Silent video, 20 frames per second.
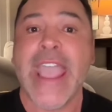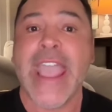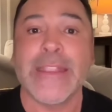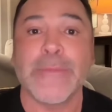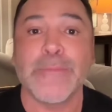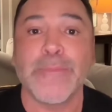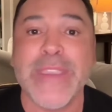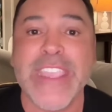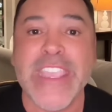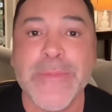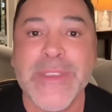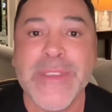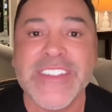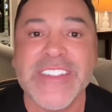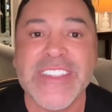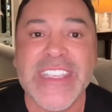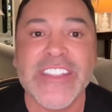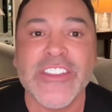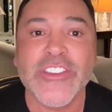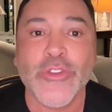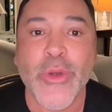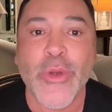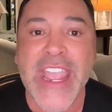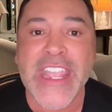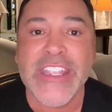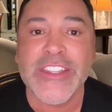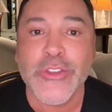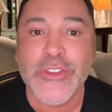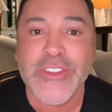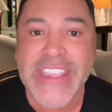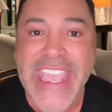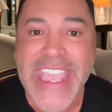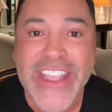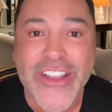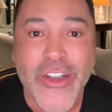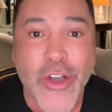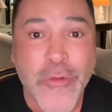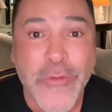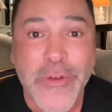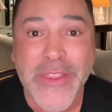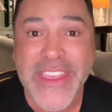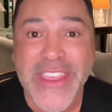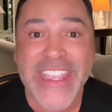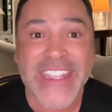and PBC tried to take over